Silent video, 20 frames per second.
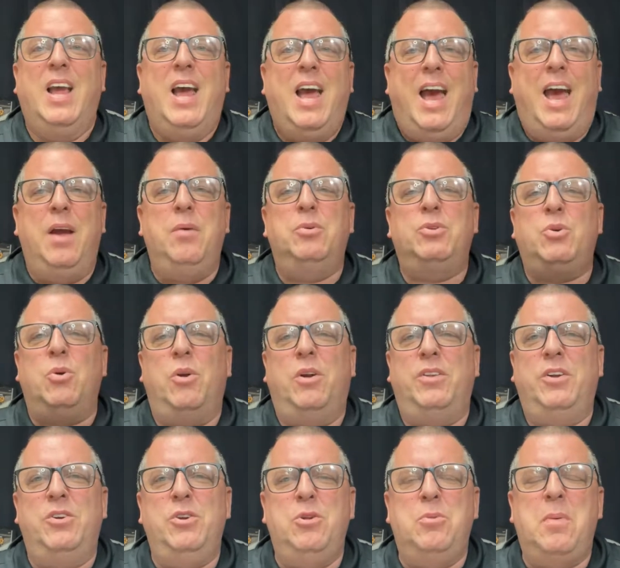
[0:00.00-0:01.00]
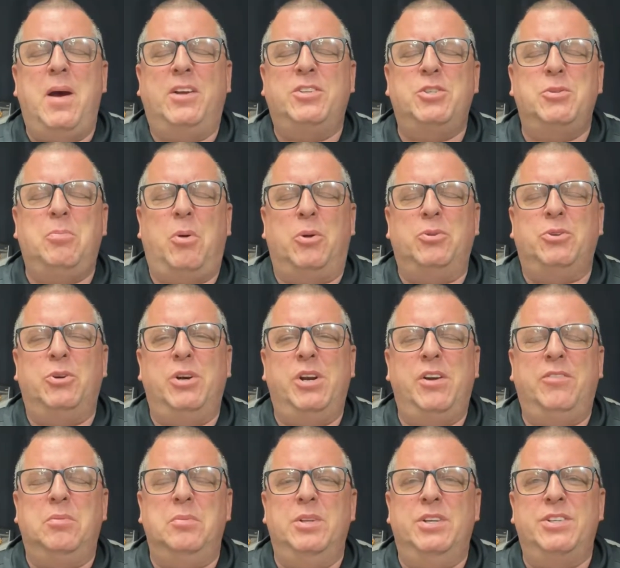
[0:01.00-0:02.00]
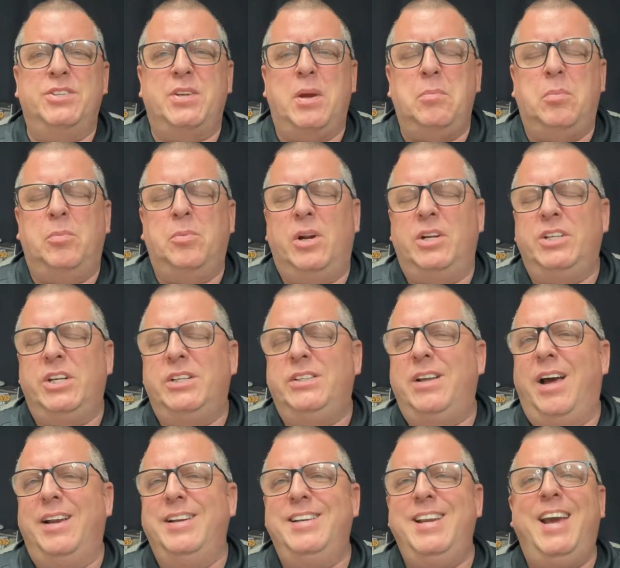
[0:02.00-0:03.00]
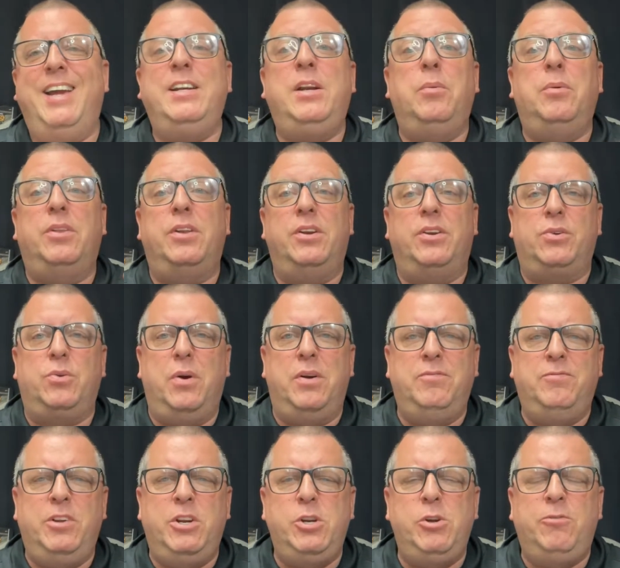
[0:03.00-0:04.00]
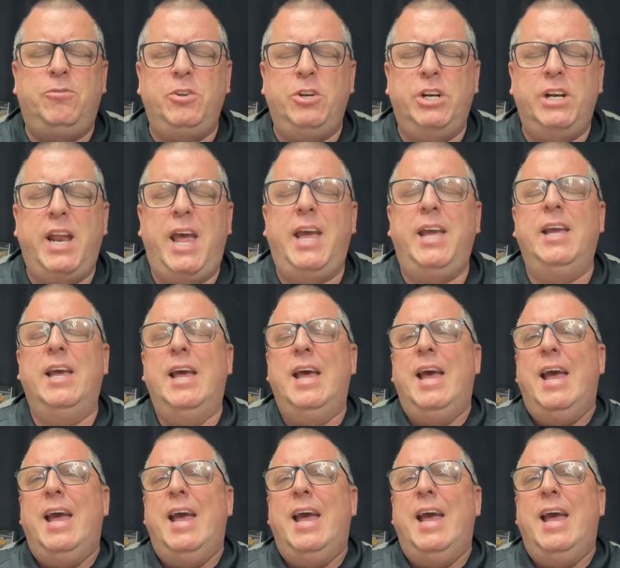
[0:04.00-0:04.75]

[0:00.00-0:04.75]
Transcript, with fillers: Hey, what's going on there, youth pastors? Paul Turner here from the thediscipleproject.net, here with another great video for you today.